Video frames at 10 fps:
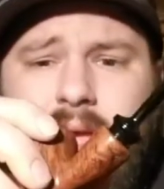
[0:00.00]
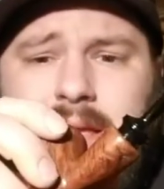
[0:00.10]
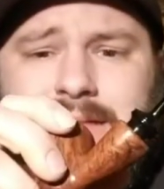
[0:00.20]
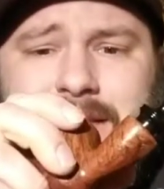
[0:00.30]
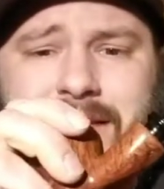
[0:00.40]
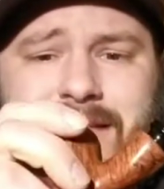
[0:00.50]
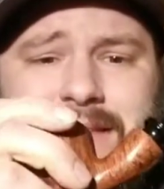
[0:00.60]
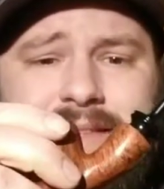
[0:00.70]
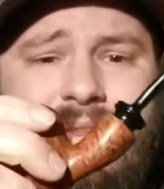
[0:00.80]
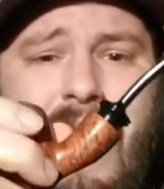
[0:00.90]
is that this
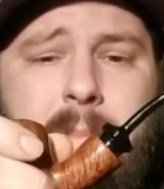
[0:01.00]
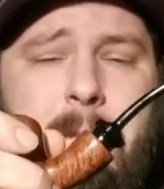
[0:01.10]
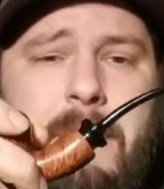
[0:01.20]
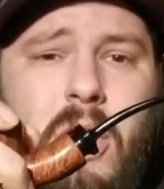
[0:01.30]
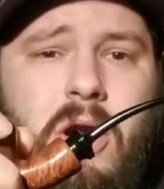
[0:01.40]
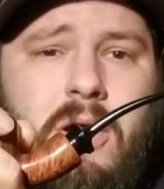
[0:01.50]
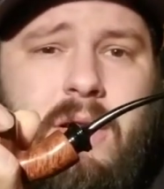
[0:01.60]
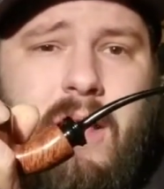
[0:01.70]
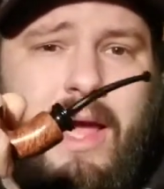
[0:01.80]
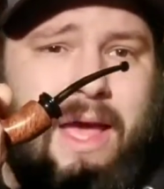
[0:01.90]
does not
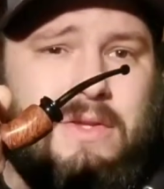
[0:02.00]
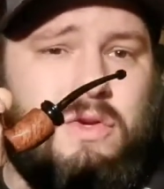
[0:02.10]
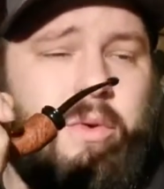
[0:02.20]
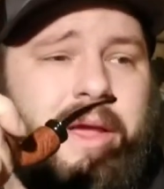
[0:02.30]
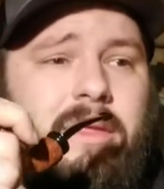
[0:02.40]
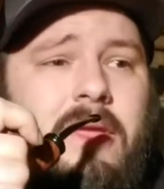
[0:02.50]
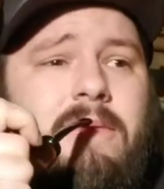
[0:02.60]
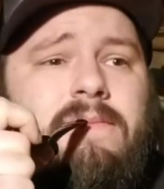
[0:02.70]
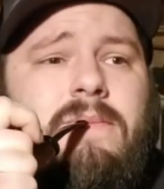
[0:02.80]
burn as quickly.